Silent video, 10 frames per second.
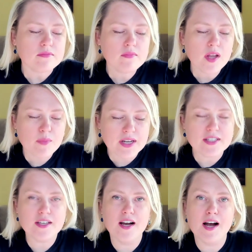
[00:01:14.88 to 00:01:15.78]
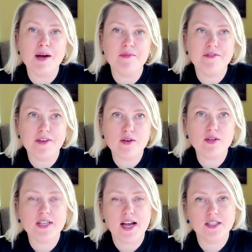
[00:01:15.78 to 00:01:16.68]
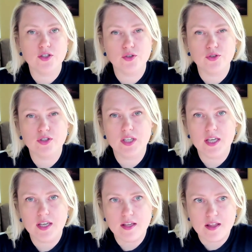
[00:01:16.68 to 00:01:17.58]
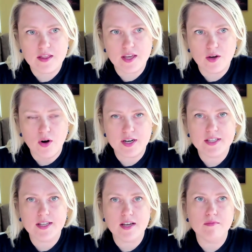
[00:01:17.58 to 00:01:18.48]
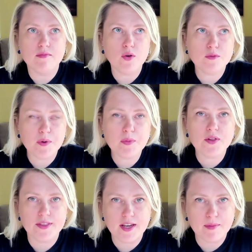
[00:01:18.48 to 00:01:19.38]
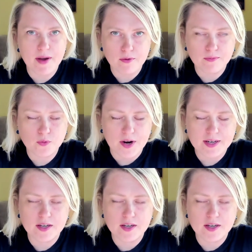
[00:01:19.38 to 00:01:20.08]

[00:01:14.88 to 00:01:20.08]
But federal tax is usually the audit that most people think about, right?